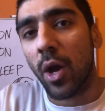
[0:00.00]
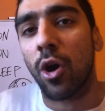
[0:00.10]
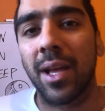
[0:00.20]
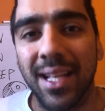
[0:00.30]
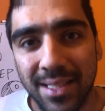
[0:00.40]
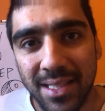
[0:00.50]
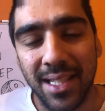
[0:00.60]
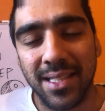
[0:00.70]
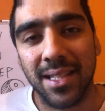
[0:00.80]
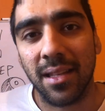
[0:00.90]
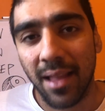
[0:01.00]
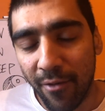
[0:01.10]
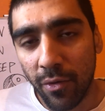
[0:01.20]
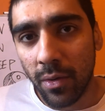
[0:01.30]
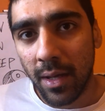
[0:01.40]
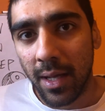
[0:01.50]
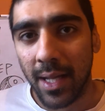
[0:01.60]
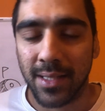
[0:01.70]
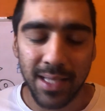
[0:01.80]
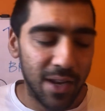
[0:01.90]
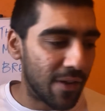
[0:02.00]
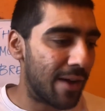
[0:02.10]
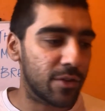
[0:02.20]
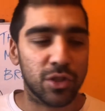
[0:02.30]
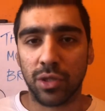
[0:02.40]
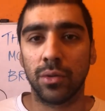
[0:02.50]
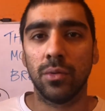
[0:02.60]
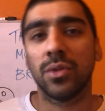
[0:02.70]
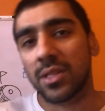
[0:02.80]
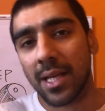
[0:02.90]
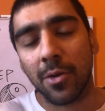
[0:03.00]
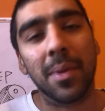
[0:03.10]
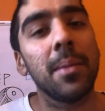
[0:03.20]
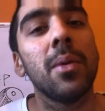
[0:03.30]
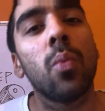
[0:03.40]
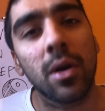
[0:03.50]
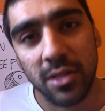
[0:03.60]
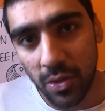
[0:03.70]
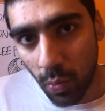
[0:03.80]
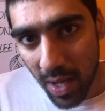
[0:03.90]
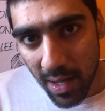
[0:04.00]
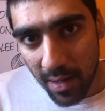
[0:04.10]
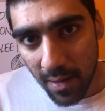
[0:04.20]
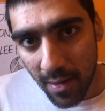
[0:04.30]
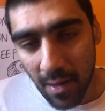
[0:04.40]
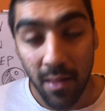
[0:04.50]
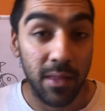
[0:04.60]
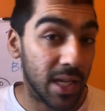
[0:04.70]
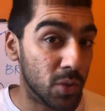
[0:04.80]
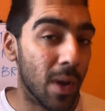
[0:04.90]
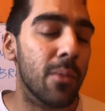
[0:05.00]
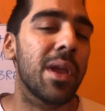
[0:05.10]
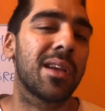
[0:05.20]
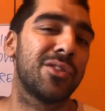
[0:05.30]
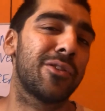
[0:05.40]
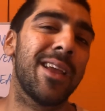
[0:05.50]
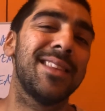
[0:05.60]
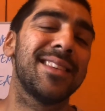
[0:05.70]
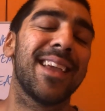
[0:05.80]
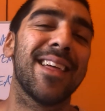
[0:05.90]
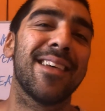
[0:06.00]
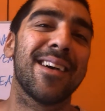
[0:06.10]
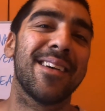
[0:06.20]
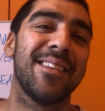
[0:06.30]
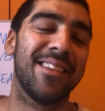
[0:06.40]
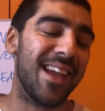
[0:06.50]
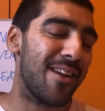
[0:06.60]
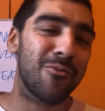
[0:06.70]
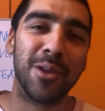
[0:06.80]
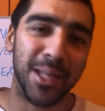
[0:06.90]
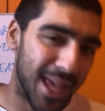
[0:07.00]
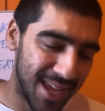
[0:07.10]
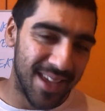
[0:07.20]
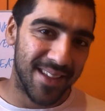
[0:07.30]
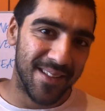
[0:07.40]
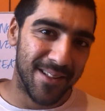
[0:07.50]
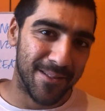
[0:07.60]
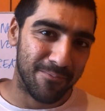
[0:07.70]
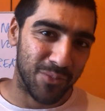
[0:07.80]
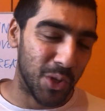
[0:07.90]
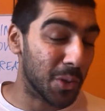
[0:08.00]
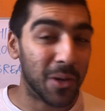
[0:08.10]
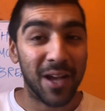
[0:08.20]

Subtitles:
on a consistent level, instead of having to see you maybe once a week. This way we can train together every day. You don't